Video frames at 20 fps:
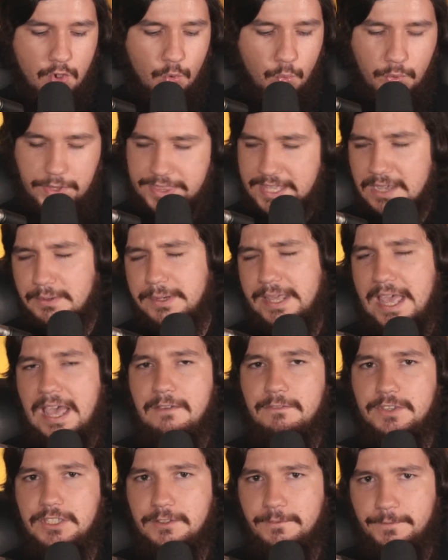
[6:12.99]
Without
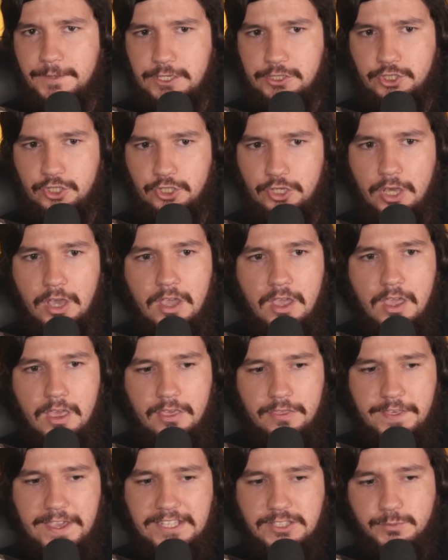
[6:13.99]
having a vision,
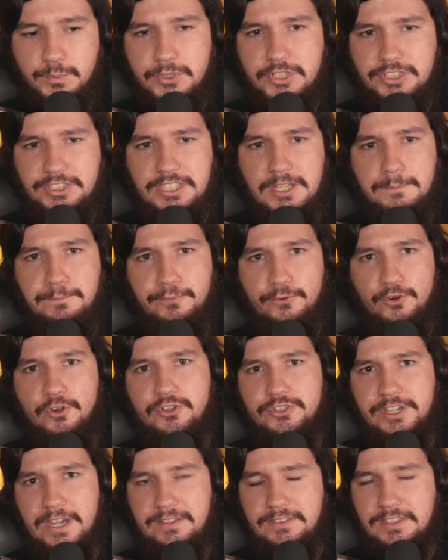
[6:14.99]
that's when you see a
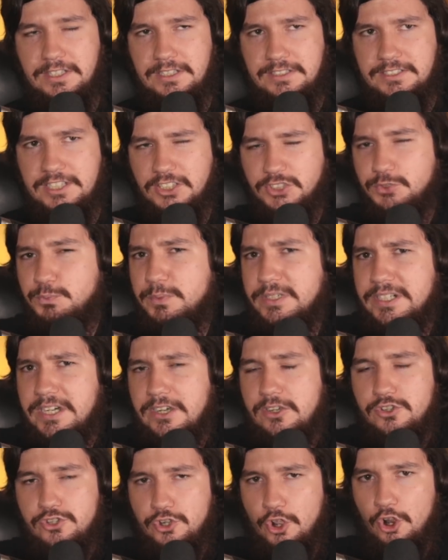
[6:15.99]
project that doesn't really
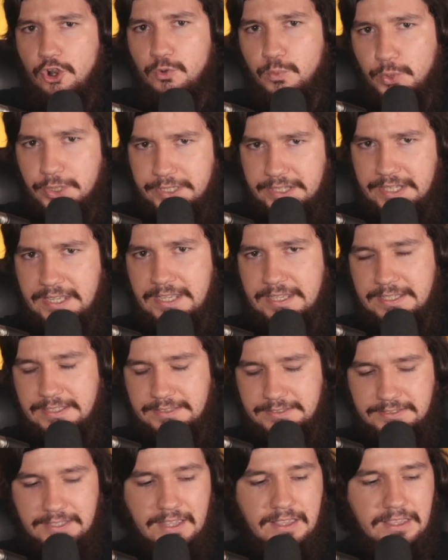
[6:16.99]
know what it
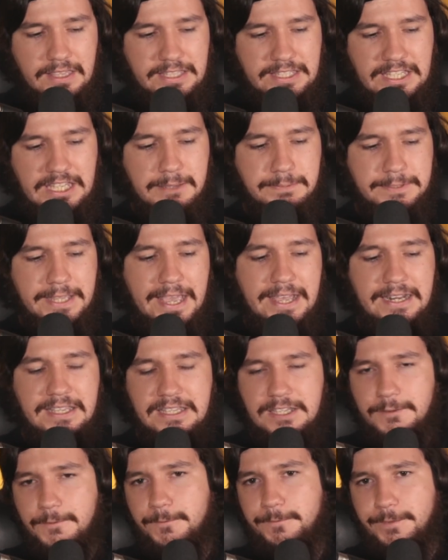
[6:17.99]
is. It keeps
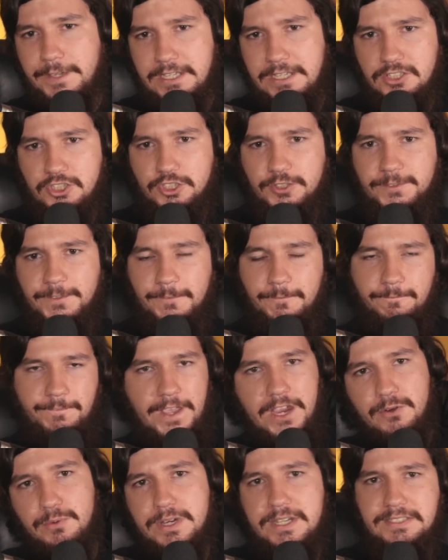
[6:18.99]
adding in features from
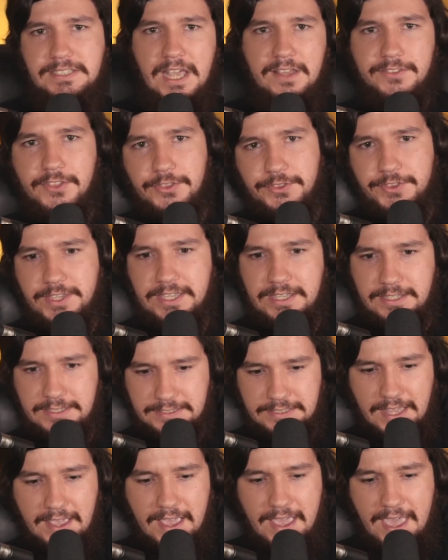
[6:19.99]
various other
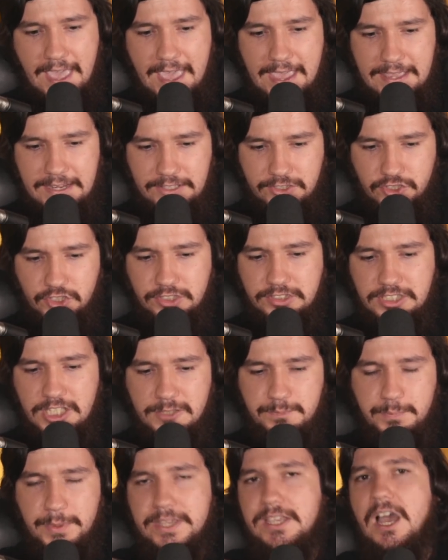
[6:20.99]
things, and it's just
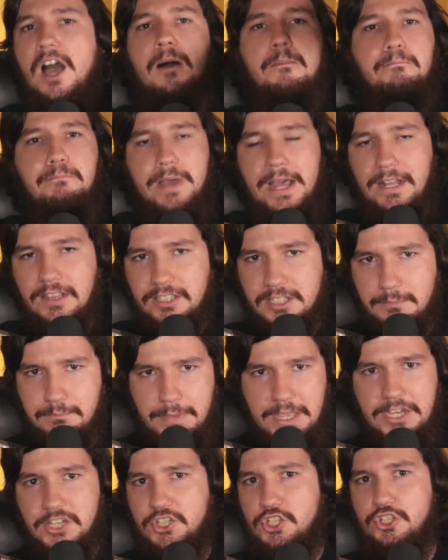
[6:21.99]
this big
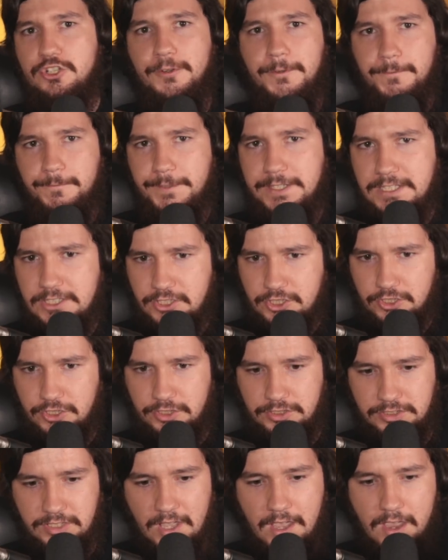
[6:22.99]
amalgamation of
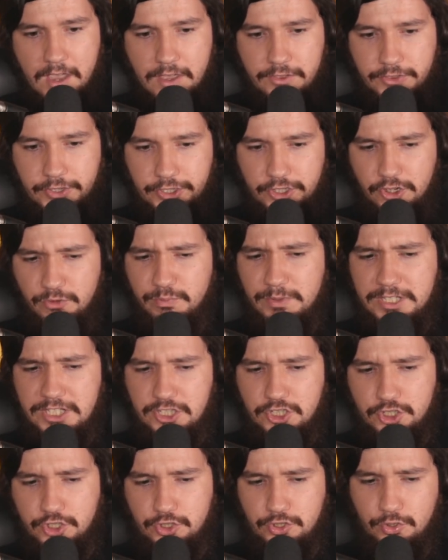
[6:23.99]
features that you're not
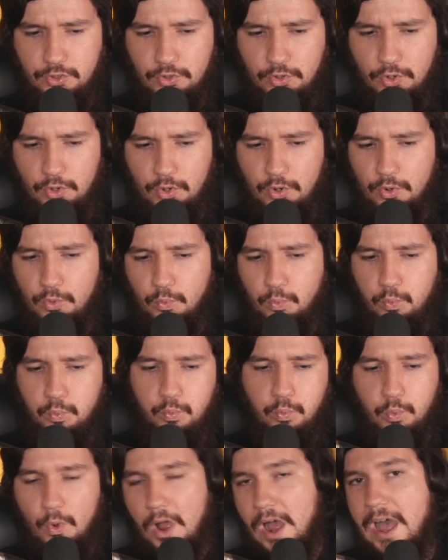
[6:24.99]
really sure
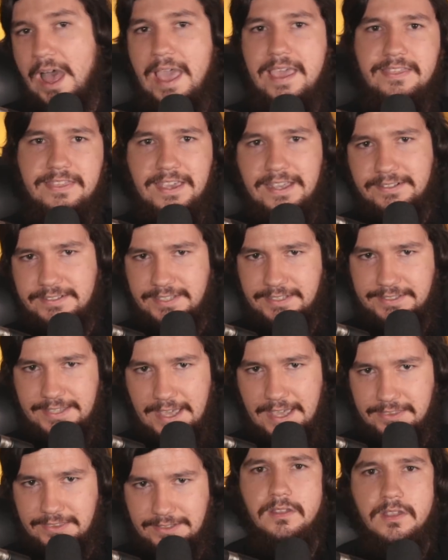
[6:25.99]
why there they're
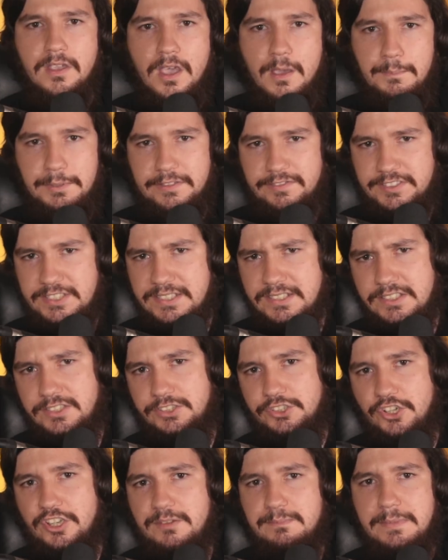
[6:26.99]
together. But I've seen
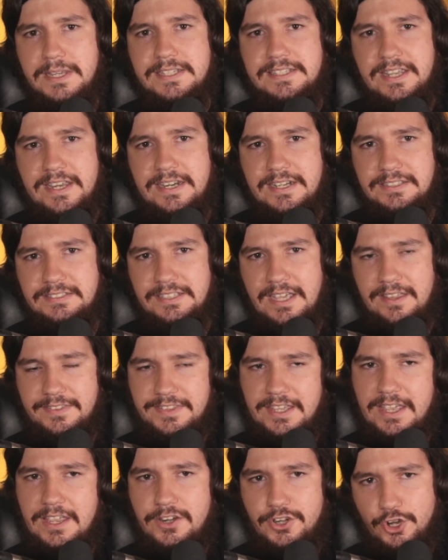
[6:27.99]
certain maintainers
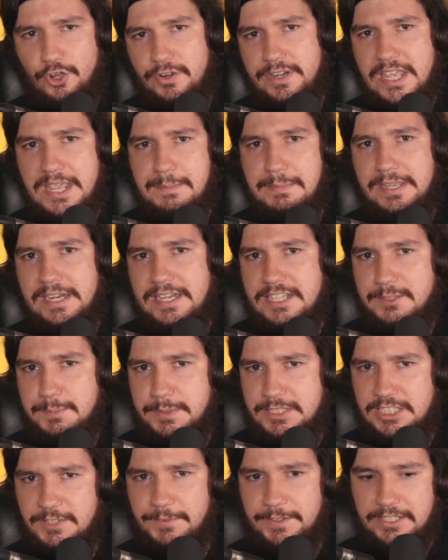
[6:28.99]
out there, not naming any
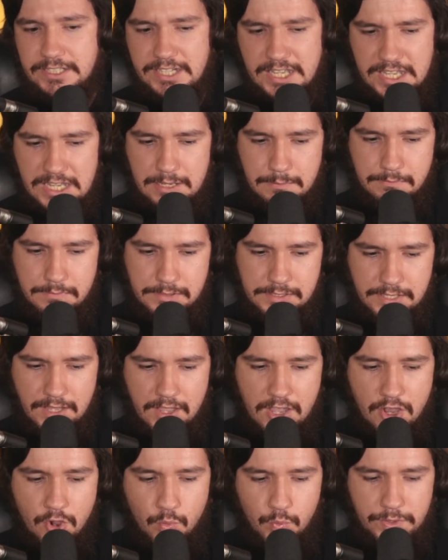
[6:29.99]
specific names,
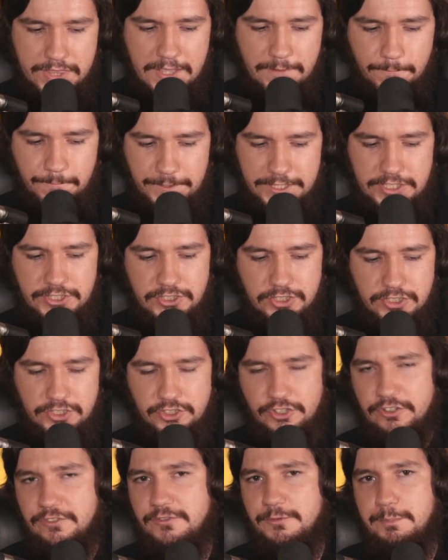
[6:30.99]
with that vision in
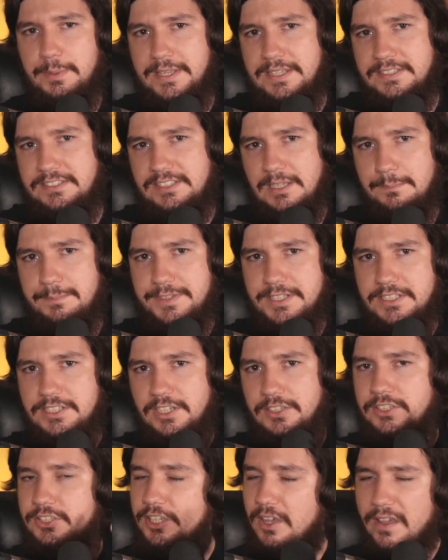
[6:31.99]
turn from being something
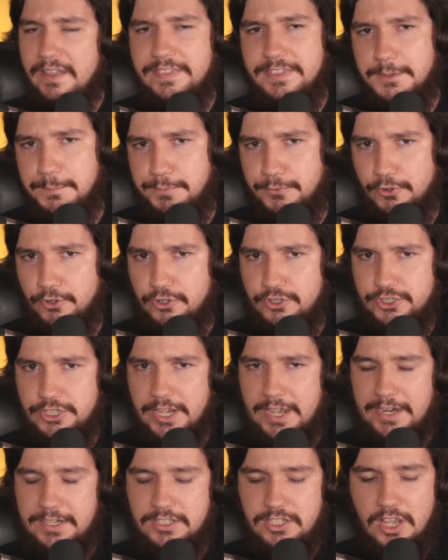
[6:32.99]
to guide the
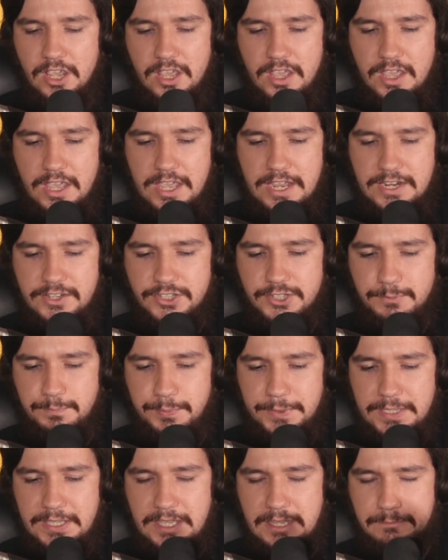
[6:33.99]
project into
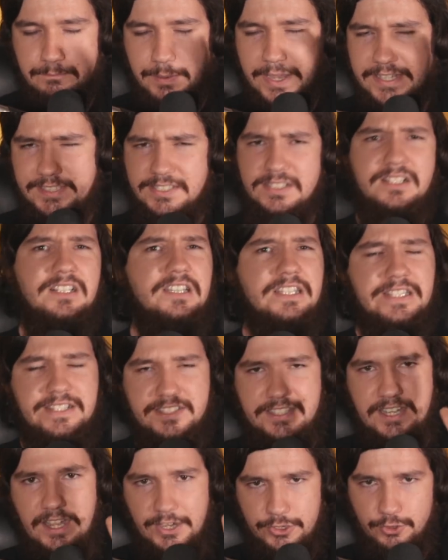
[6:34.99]
being basically
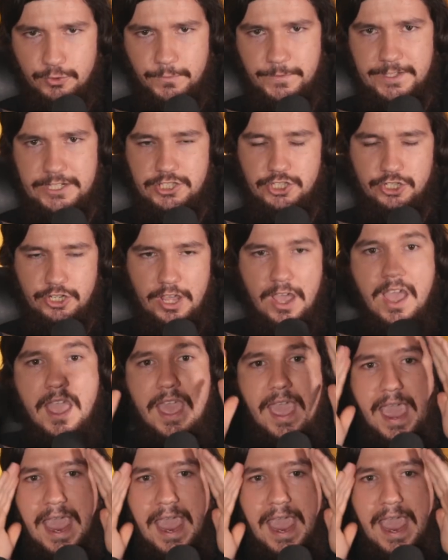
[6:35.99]
tunnel vision.